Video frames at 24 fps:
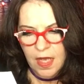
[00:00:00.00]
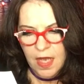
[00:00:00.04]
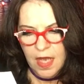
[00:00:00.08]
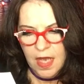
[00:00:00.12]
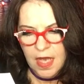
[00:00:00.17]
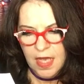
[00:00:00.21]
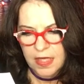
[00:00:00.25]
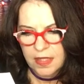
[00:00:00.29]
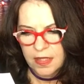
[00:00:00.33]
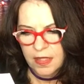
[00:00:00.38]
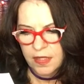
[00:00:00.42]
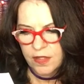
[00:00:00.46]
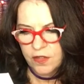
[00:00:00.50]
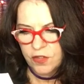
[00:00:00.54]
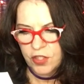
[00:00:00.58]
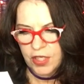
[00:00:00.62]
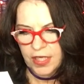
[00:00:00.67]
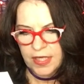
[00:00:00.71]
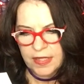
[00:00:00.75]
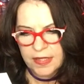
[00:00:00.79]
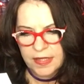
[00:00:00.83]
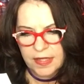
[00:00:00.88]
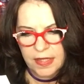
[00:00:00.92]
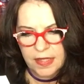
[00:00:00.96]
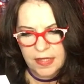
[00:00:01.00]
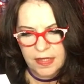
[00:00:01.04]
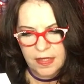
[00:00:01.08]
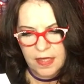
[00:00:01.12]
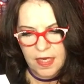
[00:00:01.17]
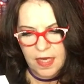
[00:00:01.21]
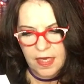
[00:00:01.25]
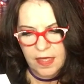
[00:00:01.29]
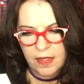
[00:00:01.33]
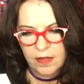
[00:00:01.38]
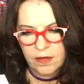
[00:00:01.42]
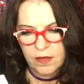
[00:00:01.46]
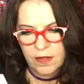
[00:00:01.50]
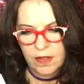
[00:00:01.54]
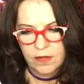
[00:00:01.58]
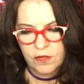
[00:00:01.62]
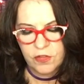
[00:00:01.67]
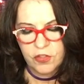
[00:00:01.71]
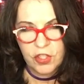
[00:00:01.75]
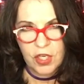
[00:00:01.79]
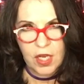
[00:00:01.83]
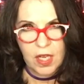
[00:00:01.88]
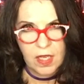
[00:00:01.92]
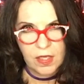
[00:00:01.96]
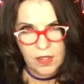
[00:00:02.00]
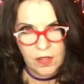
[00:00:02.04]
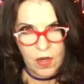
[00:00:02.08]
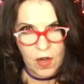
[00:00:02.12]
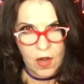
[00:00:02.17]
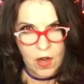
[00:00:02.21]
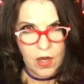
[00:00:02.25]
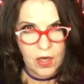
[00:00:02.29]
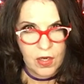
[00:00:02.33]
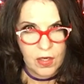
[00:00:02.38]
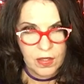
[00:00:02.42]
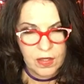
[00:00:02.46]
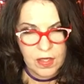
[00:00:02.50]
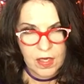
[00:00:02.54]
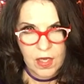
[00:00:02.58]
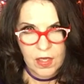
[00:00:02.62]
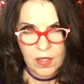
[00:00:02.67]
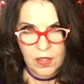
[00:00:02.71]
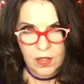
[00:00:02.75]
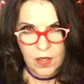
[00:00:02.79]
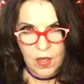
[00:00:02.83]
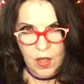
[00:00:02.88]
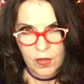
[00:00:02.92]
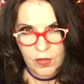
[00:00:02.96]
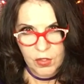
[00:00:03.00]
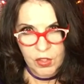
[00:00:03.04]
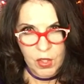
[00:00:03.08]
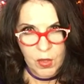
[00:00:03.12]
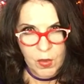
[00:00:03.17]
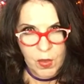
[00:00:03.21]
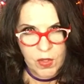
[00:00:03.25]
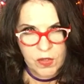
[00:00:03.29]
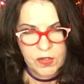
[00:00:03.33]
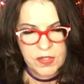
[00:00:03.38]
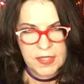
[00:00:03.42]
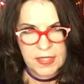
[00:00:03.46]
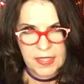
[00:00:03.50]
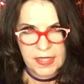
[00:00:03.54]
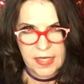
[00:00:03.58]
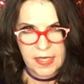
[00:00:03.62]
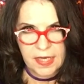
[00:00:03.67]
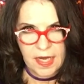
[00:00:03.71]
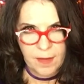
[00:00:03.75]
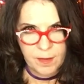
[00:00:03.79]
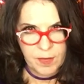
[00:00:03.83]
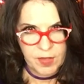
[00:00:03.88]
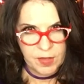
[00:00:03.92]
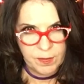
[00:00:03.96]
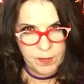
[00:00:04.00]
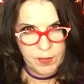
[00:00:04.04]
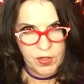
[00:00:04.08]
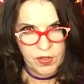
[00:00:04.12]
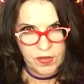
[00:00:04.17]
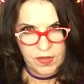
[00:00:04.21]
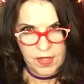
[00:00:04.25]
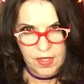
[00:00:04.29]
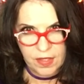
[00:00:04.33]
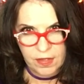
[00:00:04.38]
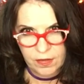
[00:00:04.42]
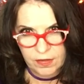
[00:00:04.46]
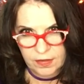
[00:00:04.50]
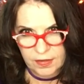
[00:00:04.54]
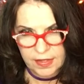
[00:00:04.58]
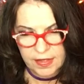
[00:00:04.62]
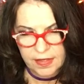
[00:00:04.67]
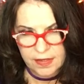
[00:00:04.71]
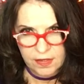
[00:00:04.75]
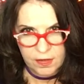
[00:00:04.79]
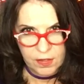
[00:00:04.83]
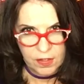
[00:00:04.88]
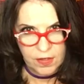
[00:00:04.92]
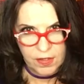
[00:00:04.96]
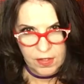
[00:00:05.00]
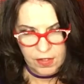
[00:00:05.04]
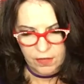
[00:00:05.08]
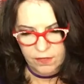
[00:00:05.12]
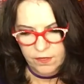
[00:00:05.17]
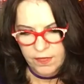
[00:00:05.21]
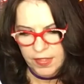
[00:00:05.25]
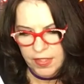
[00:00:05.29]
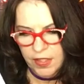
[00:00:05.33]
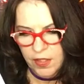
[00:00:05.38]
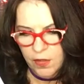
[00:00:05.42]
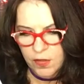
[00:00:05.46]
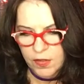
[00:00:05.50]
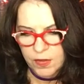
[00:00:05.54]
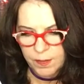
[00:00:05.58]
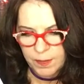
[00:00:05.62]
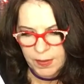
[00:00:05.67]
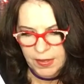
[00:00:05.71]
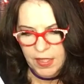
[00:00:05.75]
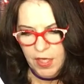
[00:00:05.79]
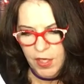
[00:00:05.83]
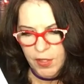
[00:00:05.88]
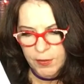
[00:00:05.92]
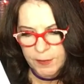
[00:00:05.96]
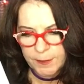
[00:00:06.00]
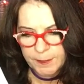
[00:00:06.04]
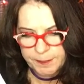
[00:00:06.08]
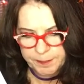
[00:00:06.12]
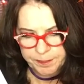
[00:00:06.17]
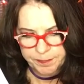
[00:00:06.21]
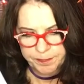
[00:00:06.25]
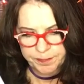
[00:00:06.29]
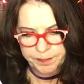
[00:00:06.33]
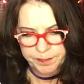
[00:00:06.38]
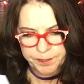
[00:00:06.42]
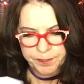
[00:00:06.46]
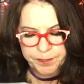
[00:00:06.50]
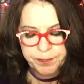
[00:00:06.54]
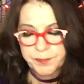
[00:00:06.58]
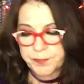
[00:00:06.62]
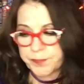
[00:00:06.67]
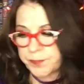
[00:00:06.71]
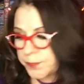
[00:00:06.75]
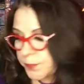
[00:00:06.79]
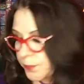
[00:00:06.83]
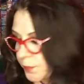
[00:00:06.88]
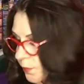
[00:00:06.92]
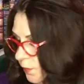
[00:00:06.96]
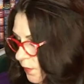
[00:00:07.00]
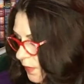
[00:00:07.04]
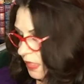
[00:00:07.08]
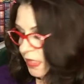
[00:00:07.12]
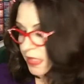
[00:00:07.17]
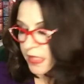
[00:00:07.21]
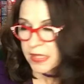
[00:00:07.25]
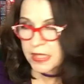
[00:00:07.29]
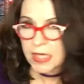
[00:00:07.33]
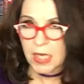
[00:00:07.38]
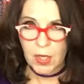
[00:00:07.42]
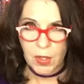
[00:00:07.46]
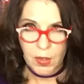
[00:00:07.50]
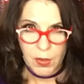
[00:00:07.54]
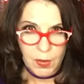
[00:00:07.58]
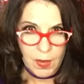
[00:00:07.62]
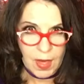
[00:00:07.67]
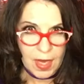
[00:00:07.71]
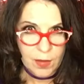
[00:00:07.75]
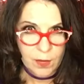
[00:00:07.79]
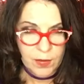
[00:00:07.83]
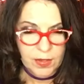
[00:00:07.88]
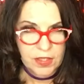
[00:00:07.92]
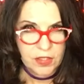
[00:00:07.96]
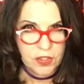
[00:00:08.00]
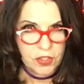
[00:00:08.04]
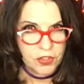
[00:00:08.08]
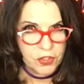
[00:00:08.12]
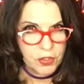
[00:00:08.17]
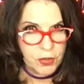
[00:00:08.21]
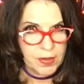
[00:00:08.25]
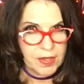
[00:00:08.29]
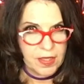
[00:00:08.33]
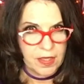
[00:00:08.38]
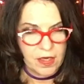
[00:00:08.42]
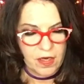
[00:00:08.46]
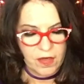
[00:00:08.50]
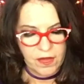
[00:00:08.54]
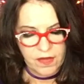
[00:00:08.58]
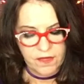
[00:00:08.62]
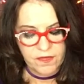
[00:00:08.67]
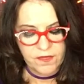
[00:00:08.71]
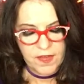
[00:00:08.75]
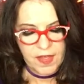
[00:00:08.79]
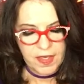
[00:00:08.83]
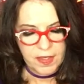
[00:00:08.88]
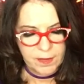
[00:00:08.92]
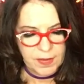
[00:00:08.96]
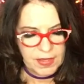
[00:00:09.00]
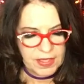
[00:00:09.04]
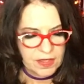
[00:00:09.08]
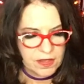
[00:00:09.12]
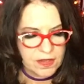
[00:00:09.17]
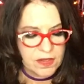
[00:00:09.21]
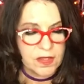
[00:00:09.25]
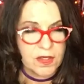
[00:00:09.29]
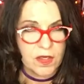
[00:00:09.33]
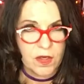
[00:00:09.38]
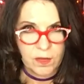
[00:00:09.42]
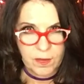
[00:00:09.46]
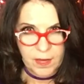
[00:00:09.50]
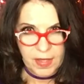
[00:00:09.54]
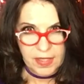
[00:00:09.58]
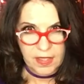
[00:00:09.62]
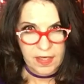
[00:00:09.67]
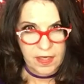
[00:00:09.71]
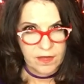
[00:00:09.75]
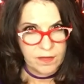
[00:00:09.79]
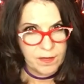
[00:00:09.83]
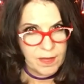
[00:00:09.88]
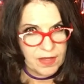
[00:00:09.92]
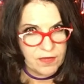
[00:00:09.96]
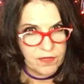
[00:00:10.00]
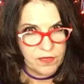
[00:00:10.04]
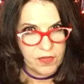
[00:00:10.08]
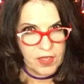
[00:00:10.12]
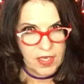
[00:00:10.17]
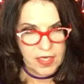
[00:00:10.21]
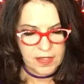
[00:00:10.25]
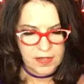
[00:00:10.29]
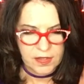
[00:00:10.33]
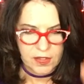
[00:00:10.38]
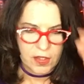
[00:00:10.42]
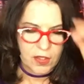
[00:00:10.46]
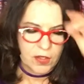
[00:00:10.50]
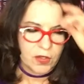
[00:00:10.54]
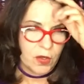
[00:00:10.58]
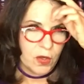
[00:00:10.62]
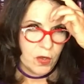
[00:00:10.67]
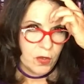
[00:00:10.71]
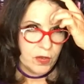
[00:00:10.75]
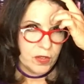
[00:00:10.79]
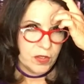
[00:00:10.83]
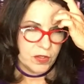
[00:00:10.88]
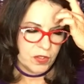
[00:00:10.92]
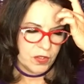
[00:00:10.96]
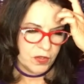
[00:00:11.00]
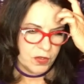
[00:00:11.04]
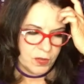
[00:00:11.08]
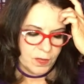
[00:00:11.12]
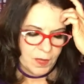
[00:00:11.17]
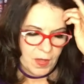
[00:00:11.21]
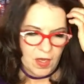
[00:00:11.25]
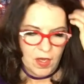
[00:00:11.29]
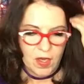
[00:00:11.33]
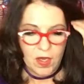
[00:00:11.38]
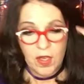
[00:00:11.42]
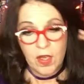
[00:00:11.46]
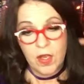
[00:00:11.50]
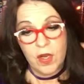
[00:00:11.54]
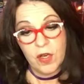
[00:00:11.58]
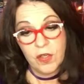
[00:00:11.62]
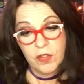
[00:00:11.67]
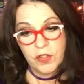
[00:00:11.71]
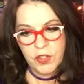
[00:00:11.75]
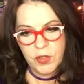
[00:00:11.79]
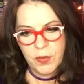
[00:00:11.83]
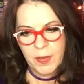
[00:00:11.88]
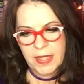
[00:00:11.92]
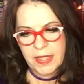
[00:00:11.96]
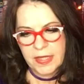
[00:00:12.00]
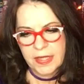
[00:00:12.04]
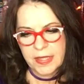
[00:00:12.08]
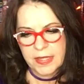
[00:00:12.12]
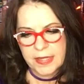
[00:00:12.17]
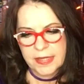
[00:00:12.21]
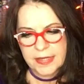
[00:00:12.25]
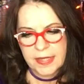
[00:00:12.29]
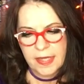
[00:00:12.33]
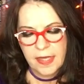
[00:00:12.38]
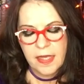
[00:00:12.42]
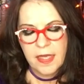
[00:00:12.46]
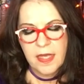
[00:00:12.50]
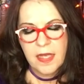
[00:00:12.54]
and Jason and John are co-hosting it. I'm going to put their links to their videos below. So I wanted to join in on the fun because so many of my friends on HorrorTube are doing this.